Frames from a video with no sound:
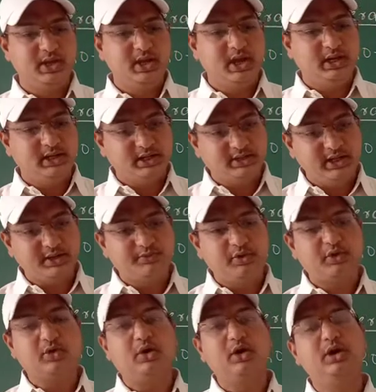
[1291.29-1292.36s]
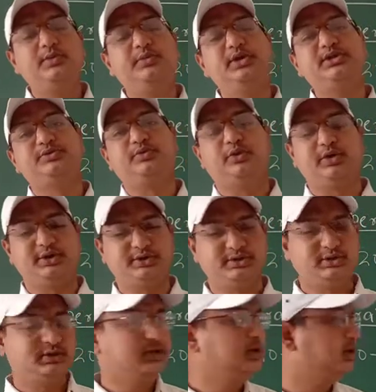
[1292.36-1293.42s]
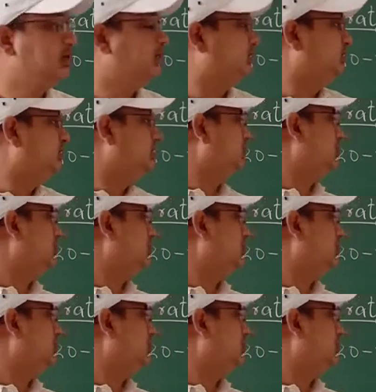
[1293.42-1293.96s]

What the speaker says: and are therefore called mixed forest. These are